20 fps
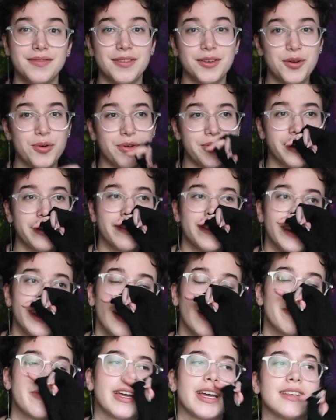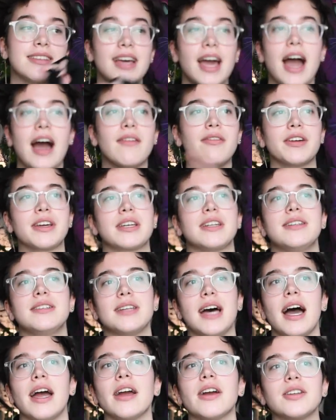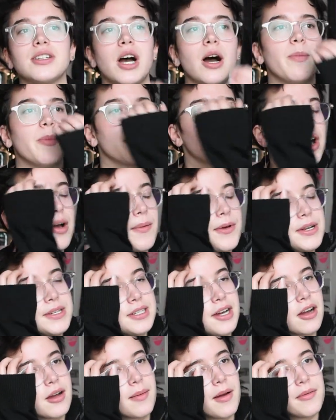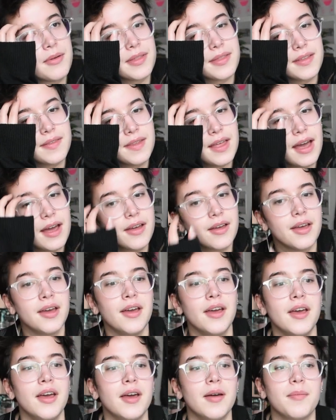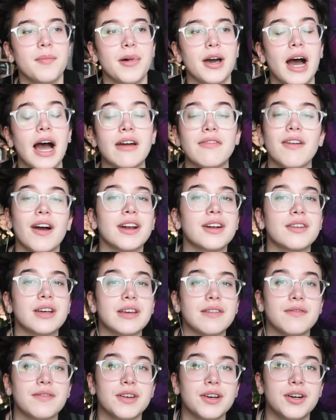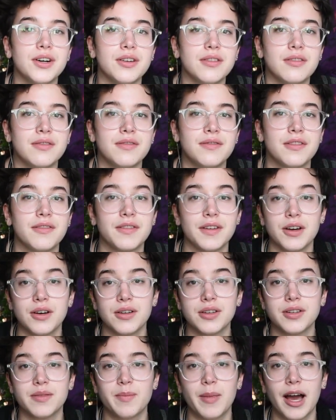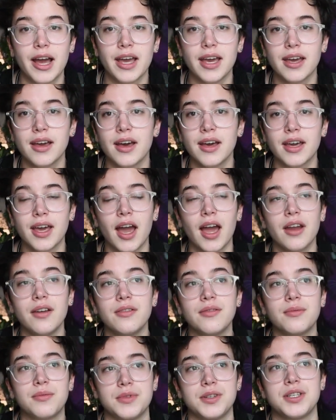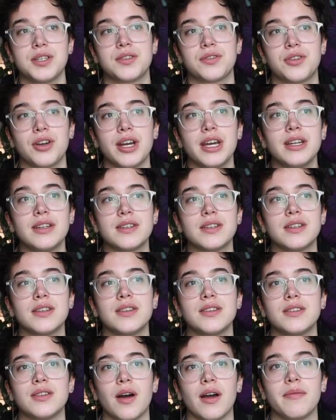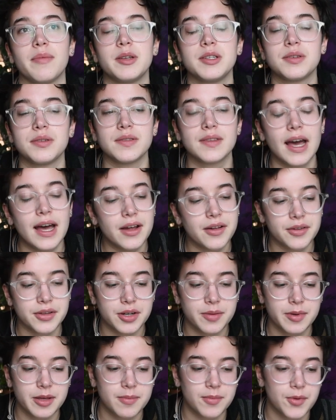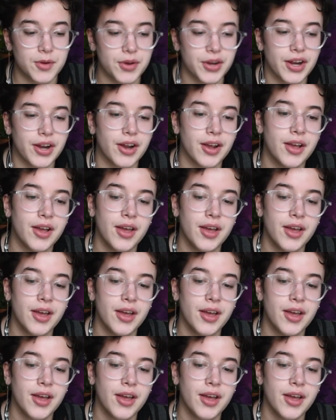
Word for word: corner video, because I have like an entire topic I want to talk about within that, but I finally feel fulfilled by it again, which is great. So I've been doing that a little bit more.